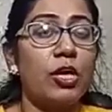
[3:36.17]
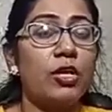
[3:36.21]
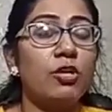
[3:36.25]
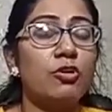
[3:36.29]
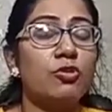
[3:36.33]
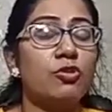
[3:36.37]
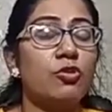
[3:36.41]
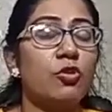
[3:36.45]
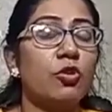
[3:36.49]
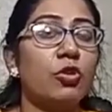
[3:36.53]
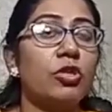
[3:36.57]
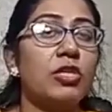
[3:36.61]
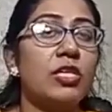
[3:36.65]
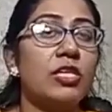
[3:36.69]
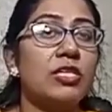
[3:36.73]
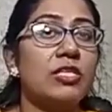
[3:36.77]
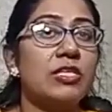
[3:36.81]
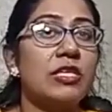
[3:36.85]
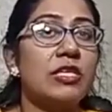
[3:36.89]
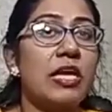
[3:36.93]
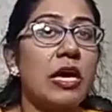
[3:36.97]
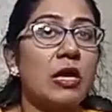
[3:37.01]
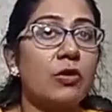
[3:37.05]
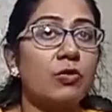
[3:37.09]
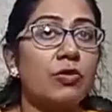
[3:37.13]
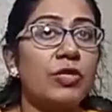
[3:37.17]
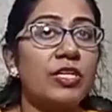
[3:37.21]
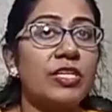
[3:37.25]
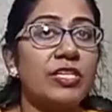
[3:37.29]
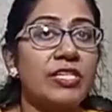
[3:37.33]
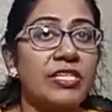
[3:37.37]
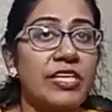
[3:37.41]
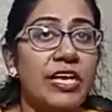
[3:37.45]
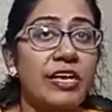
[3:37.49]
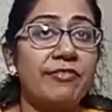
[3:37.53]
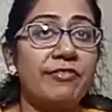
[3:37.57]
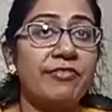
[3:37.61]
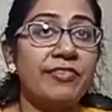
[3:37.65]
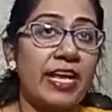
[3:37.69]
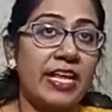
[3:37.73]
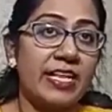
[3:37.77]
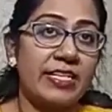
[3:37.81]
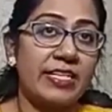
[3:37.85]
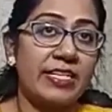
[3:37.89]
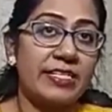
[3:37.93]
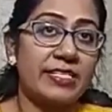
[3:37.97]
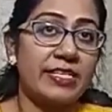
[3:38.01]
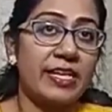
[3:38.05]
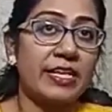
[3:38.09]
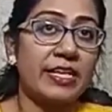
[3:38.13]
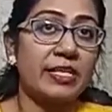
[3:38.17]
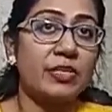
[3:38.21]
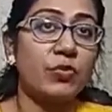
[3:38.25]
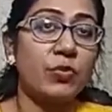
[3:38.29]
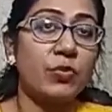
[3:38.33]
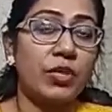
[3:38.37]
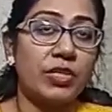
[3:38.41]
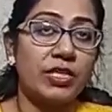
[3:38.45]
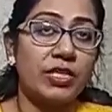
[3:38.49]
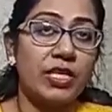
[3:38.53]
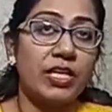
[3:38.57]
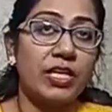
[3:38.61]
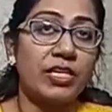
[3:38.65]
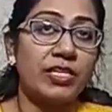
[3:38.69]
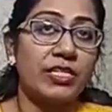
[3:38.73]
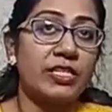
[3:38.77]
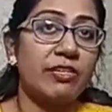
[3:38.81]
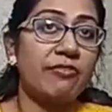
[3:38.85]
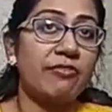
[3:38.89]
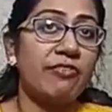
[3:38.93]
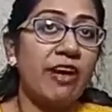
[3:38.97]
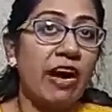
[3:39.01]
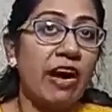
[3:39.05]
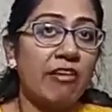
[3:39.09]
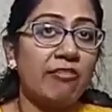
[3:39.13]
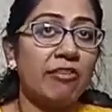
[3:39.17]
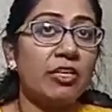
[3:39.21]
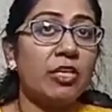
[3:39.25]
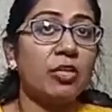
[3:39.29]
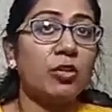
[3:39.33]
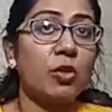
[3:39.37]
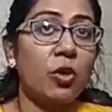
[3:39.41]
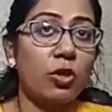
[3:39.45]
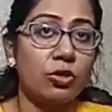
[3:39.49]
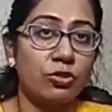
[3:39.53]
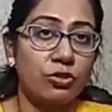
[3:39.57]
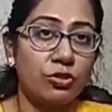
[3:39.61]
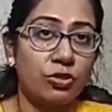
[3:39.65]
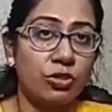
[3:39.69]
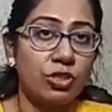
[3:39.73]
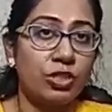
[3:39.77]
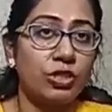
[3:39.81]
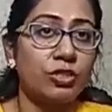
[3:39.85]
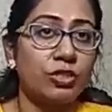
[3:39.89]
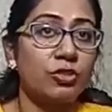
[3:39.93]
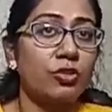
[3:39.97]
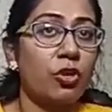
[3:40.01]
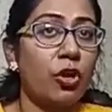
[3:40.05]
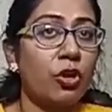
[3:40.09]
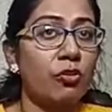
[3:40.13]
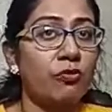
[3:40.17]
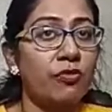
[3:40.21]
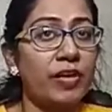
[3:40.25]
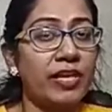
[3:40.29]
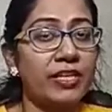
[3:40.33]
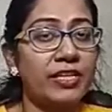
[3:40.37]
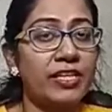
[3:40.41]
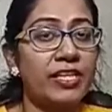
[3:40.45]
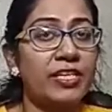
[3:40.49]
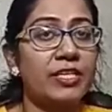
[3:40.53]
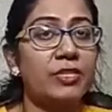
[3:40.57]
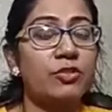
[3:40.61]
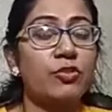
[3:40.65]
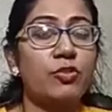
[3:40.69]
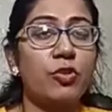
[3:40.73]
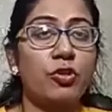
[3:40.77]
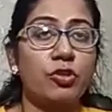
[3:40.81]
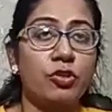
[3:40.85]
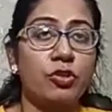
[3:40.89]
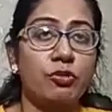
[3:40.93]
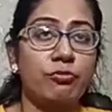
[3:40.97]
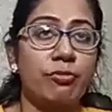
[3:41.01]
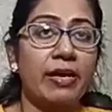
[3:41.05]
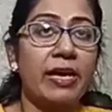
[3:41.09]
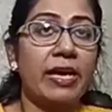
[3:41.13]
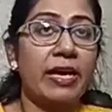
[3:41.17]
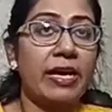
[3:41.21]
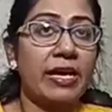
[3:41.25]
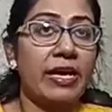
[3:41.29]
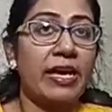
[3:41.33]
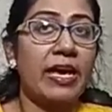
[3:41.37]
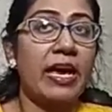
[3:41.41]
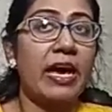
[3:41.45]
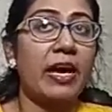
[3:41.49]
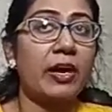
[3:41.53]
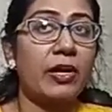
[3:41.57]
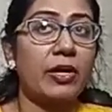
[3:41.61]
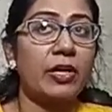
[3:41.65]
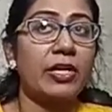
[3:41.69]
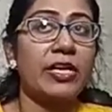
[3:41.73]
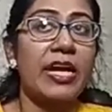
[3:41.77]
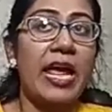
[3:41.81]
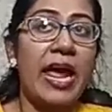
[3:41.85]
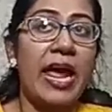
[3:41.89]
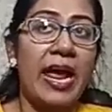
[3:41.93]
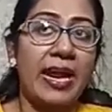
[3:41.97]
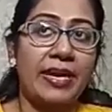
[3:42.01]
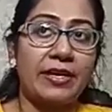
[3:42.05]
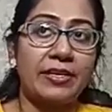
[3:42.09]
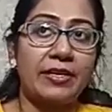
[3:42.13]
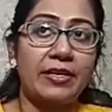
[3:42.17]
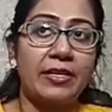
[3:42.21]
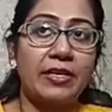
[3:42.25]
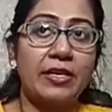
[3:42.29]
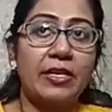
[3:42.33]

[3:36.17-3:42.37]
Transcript: So the sound itself tells us whether it's a vowel, consonant, or whether it is going to be a or an an.